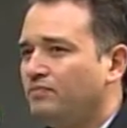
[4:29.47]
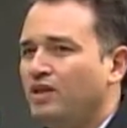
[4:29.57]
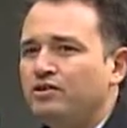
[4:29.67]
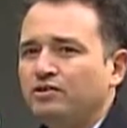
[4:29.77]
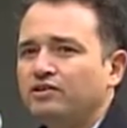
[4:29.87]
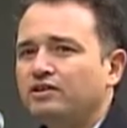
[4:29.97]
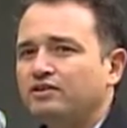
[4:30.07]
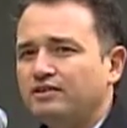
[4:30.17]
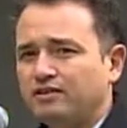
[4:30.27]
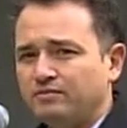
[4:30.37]
And you look at
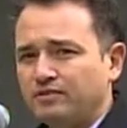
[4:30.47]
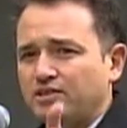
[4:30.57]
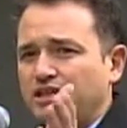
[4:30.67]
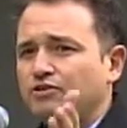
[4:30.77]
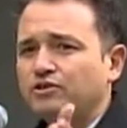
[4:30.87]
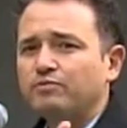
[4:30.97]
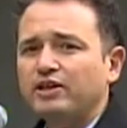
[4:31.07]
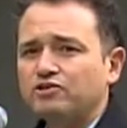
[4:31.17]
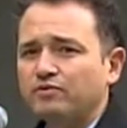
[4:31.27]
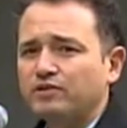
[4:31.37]
the tinkering
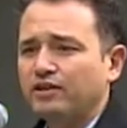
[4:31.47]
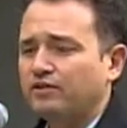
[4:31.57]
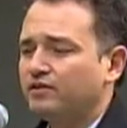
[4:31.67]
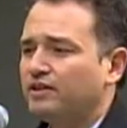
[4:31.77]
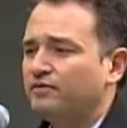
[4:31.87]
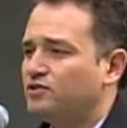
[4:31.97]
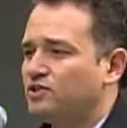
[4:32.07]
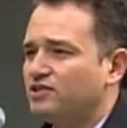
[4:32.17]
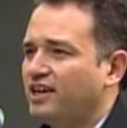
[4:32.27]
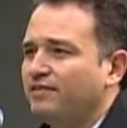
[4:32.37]
bench over there, it was
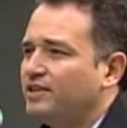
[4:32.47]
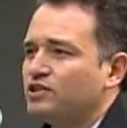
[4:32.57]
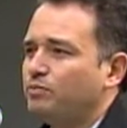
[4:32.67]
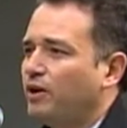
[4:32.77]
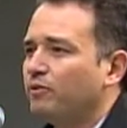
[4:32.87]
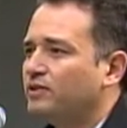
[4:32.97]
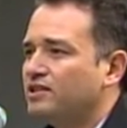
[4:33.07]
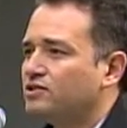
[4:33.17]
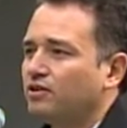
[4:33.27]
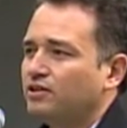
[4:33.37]
just kind of an experiment that
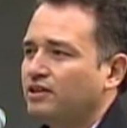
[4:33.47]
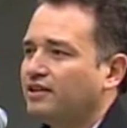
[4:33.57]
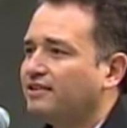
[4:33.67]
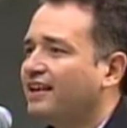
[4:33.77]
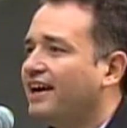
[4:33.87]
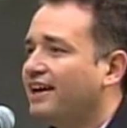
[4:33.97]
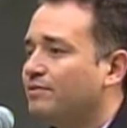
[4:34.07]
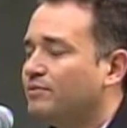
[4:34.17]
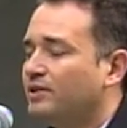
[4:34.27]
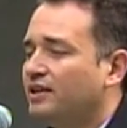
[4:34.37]
started in a lab.
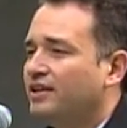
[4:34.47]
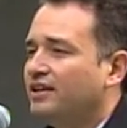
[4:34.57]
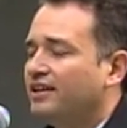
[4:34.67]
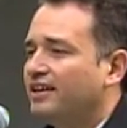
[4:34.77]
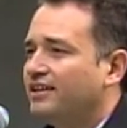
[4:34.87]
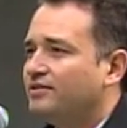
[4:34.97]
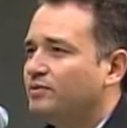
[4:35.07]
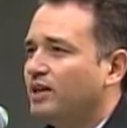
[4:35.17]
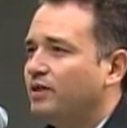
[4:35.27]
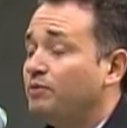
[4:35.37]
And
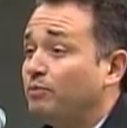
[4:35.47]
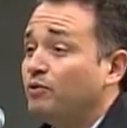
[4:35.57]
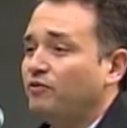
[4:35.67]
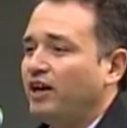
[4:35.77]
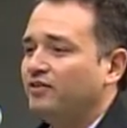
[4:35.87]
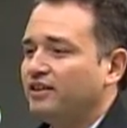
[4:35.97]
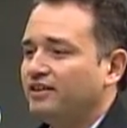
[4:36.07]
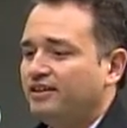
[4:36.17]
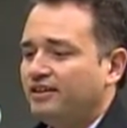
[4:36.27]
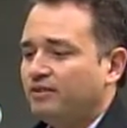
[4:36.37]
people found that
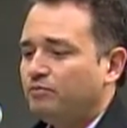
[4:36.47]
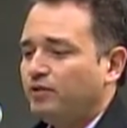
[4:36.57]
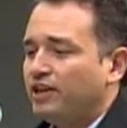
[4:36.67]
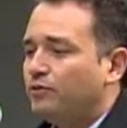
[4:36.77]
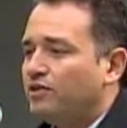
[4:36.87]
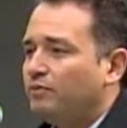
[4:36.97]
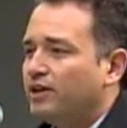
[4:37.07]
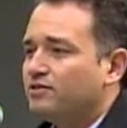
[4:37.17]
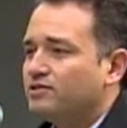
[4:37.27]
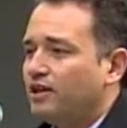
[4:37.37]
playing with it by
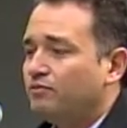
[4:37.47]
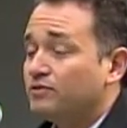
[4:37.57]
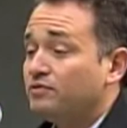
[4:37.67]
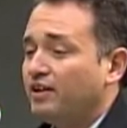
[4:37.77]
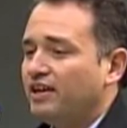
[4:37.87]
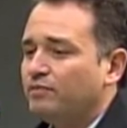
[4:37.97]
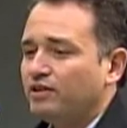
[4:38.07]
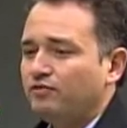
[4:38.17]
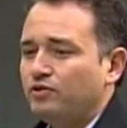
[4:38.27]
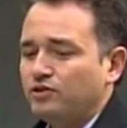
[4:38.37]
yourself was fine, but if
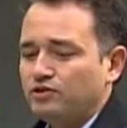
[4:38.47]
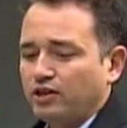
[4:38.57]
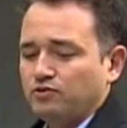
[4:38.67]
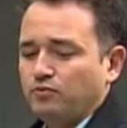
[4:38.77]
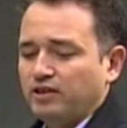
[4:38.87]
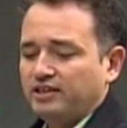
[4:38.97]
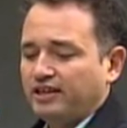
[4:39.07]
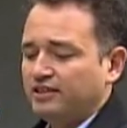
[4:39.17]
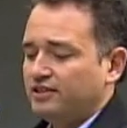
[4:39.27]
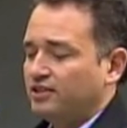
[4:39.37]
you could touch one and
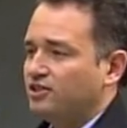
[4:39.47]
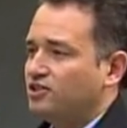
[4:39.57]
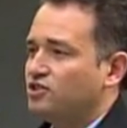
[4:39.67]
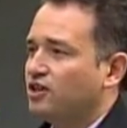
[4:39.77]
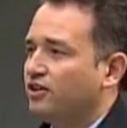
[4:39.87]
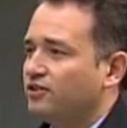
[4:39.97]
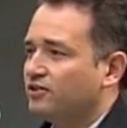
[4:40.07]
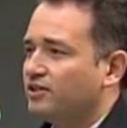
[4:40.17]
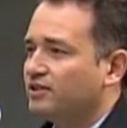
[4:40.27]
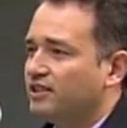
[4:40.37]
then touch each other
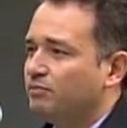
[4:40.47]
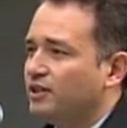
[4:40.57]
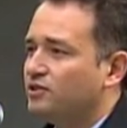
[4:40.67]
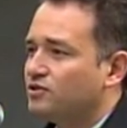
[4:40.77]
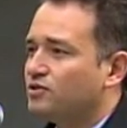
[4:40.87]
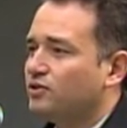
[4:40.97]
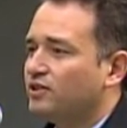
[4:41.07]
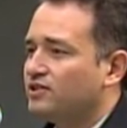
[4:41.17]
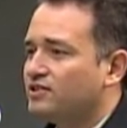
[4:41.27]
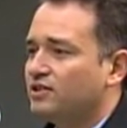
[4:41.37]
and complete the circuit
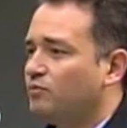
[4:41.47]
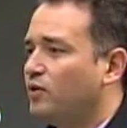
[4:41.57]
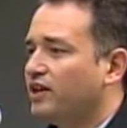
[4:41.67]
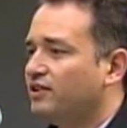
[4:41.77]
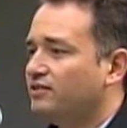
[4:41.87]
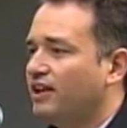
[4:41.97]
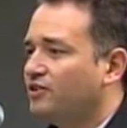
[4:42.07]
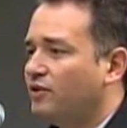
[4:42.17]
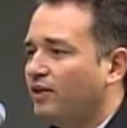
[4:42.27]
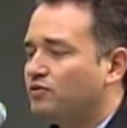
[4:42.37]
in some way, now
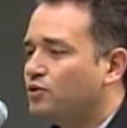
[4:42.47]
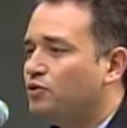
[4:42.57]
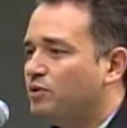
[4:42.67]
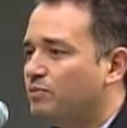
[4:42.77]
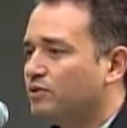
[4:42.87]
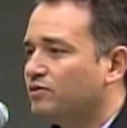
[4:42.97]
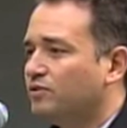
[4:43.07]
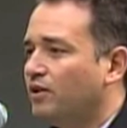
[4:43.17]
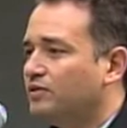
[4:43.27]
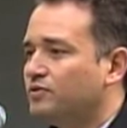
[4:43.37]
you have 2 people
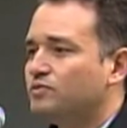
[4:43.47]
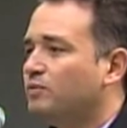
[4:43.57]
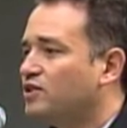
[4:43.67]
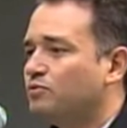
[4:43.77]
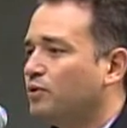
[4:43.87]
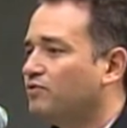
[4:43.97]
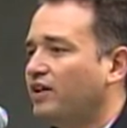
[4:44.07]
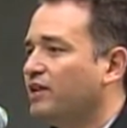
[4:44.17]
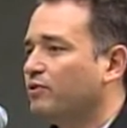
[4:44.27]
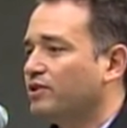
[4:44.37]
involved. It was much more
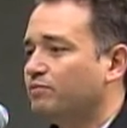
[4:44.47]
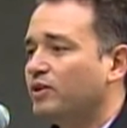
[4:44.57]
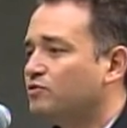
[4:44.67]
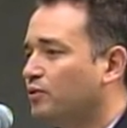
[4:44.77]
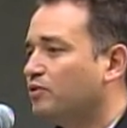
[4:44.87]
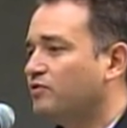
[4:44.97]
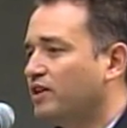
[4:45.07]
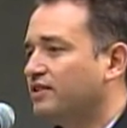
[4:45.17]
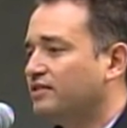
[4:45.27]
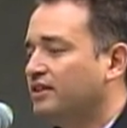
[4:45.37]
vibrant and much more fun.